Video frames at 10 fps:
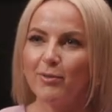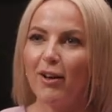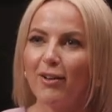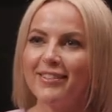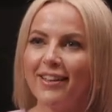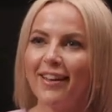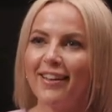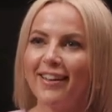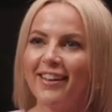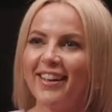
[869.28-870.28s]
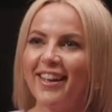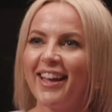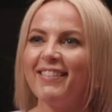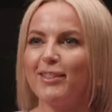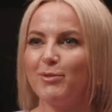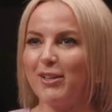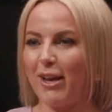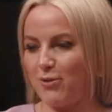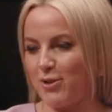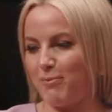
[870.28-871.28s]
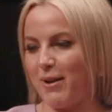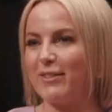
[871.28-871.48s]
as well. Yeah. And that's when you have all your